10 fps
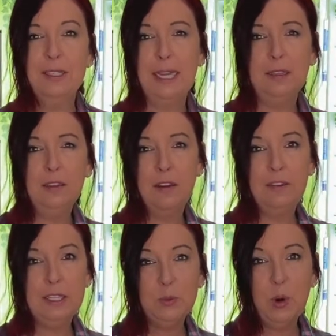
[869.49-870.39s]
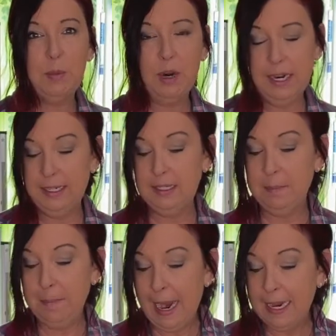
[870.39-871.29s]
I love these rubberized
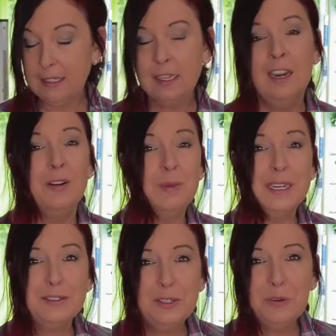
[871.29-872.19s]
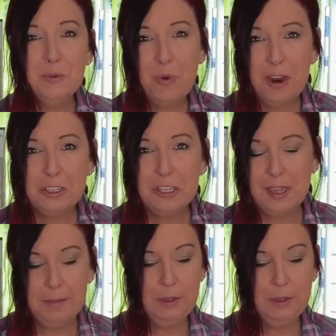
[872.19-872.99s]
mats because you can wash them.